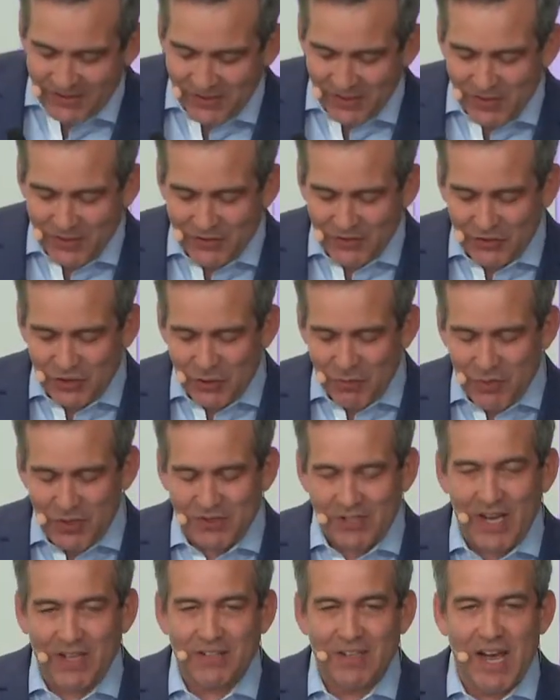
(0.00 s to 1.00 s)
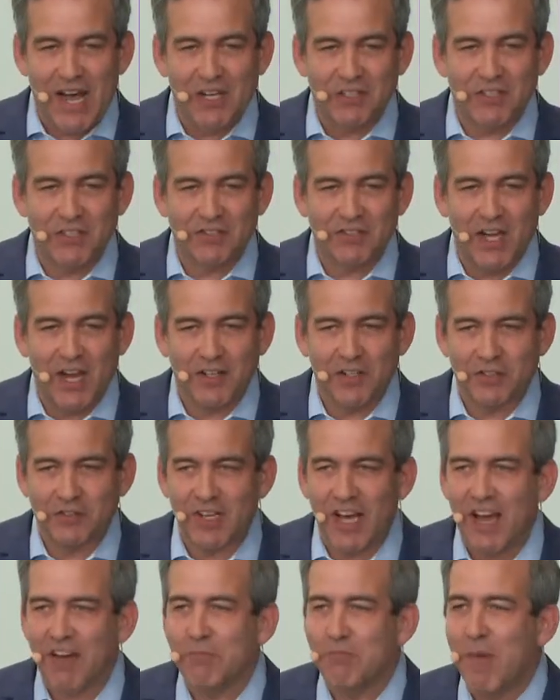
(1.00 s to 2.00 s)
consumer technology sectors.
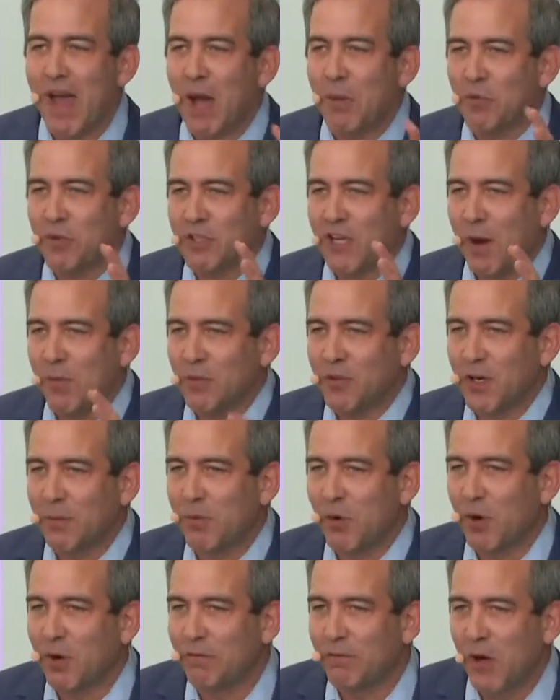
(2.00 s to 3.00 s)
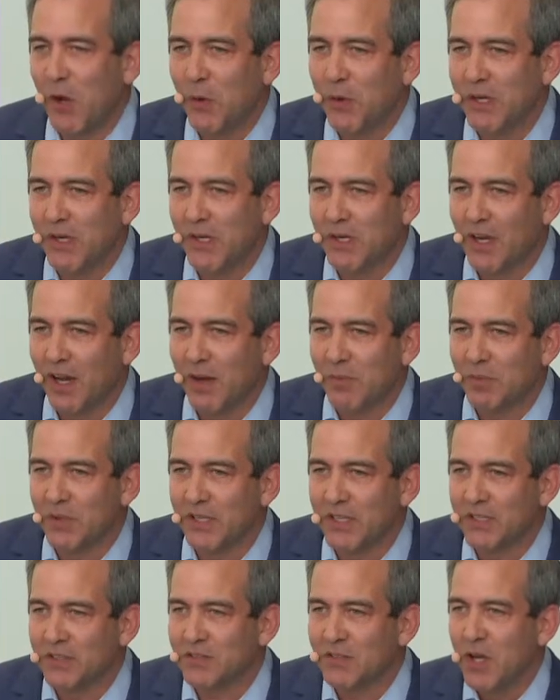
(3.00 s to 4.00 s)
I've met with a couple of their portfolio
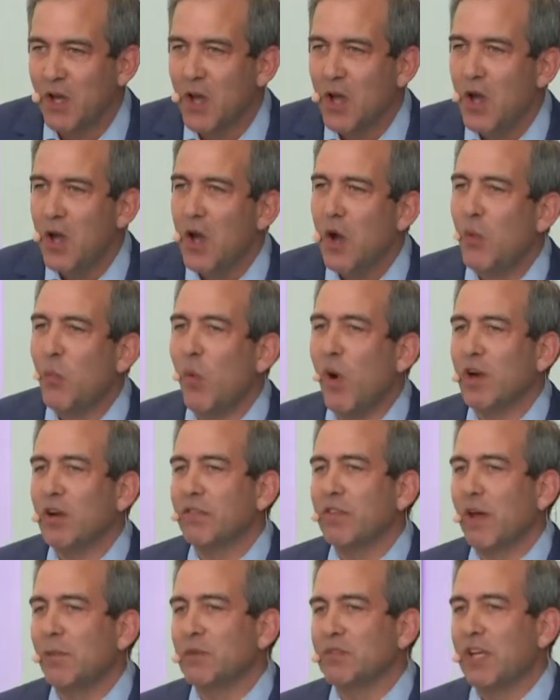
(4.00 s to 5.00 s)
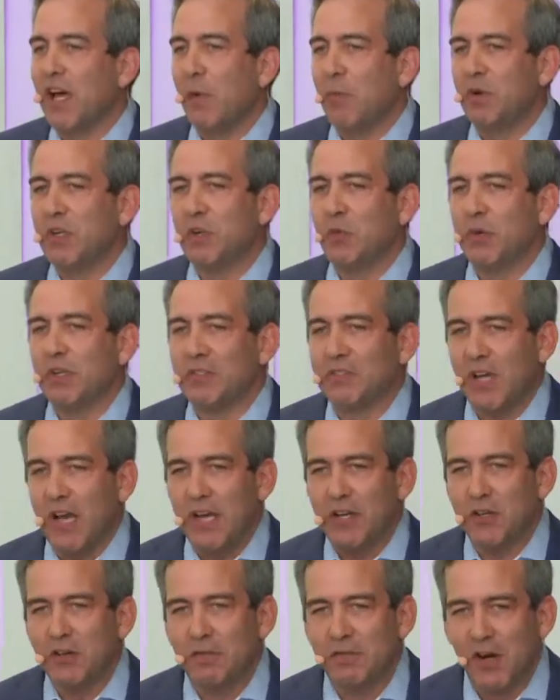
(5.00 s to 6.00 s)
companies. One of them is helping to
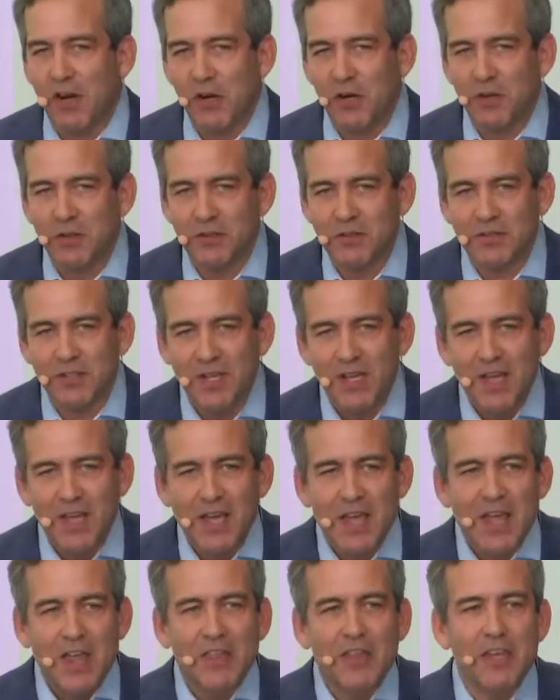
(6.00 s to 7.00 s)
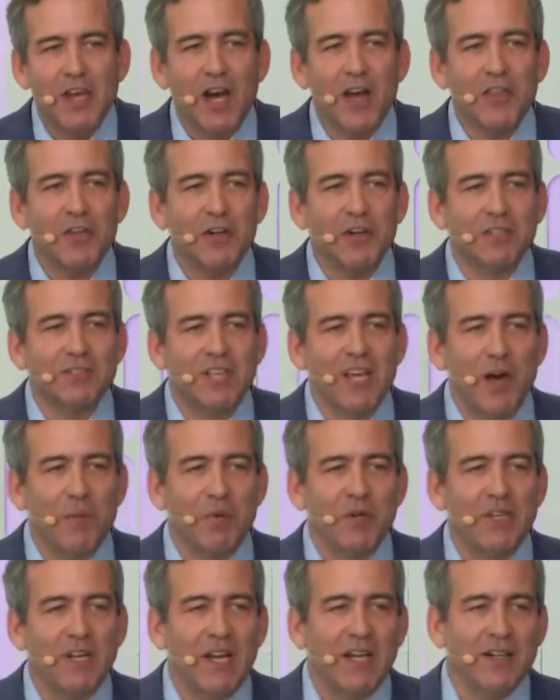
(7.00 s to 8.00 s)
recycle phones. The other is
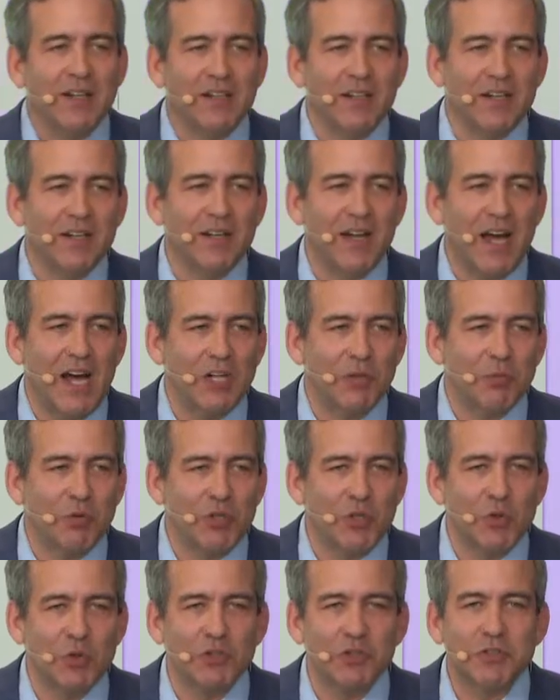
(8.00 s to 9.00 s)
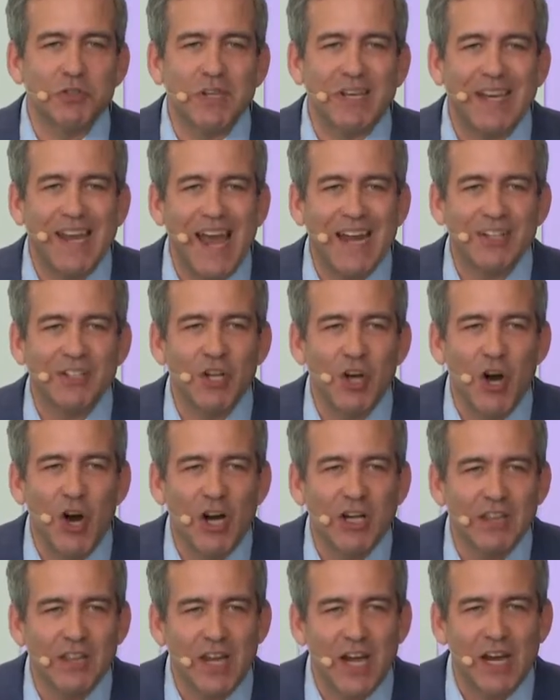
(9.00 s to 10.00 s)
helping Indian entrepreneurs get an
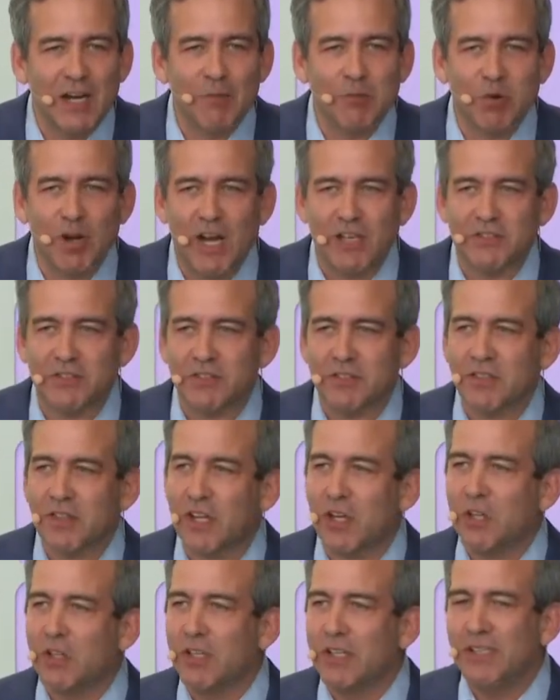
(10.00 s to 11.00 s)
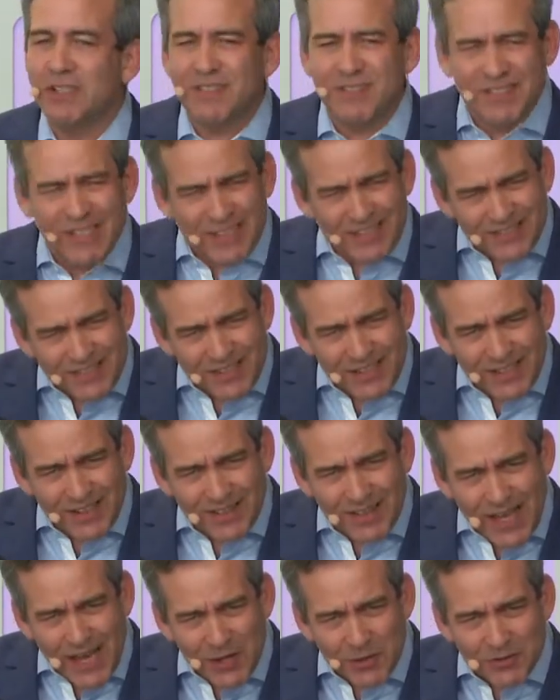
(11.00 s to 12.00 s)
online presence. Literally
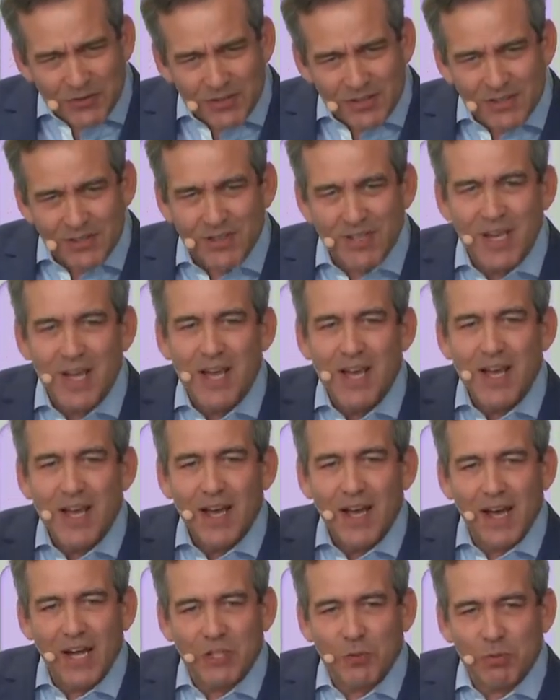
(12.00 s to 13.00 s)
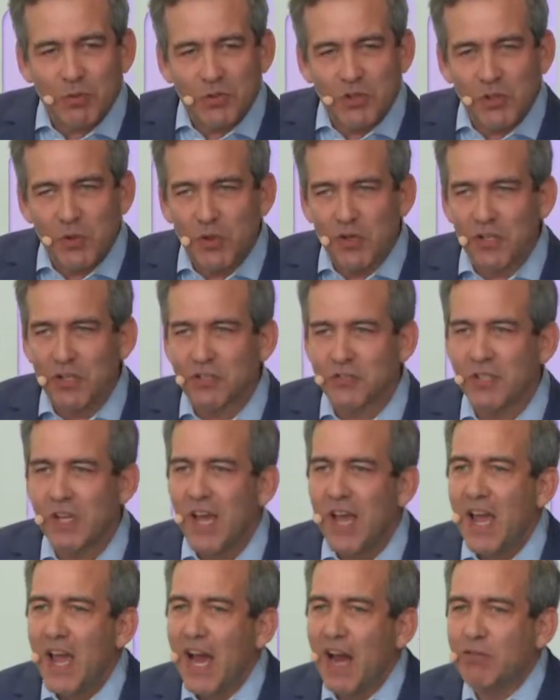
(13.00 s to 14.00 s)
16,000 entrepreneurs,
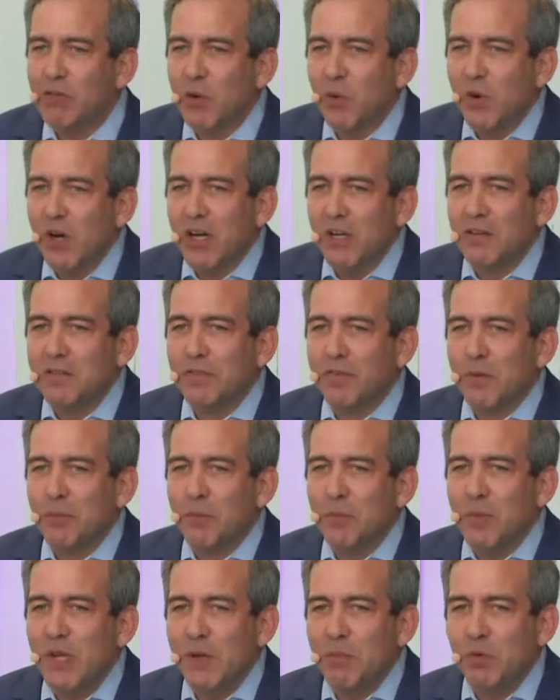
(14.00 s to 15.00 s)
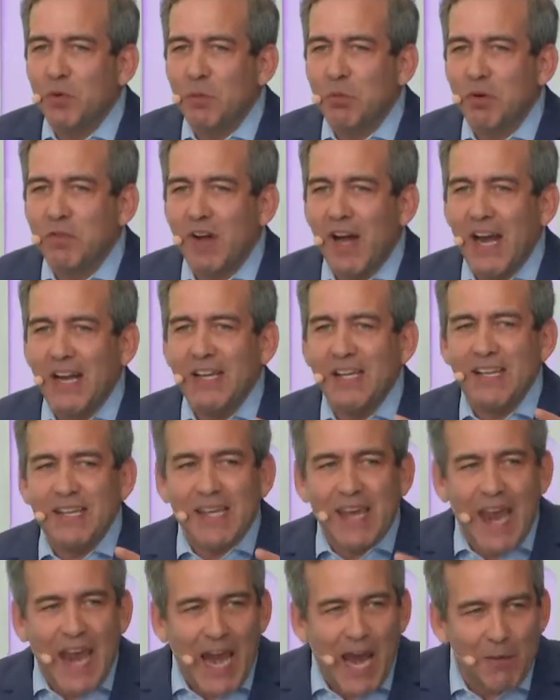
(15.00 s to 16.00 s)
everyone from people providing
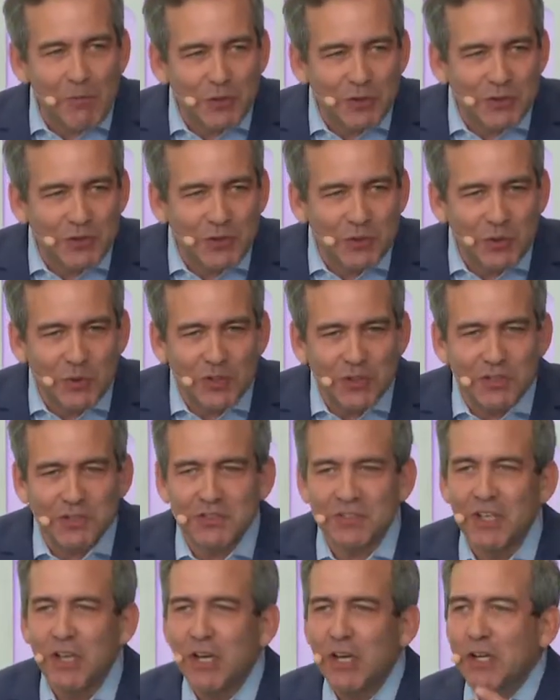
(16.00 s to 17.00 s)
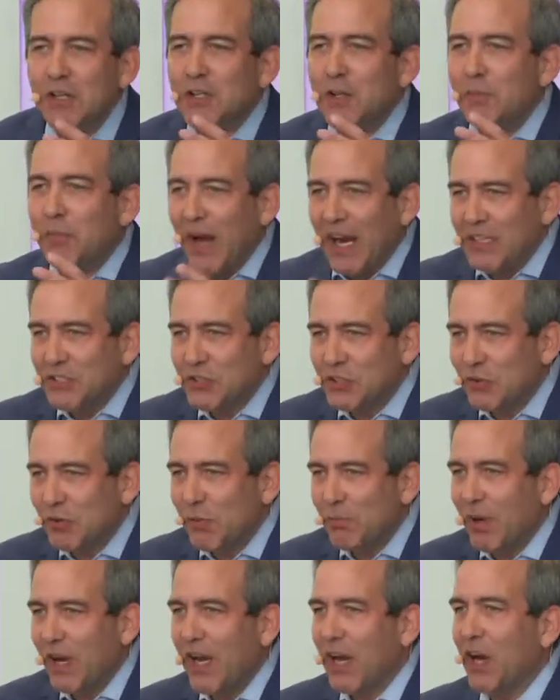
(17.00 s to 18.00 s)
camel tours to bicycle
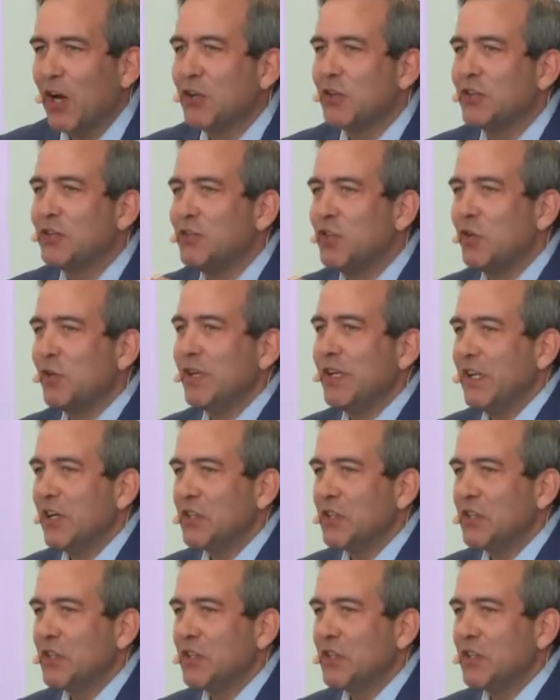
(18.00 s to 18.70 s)
repair to souvenir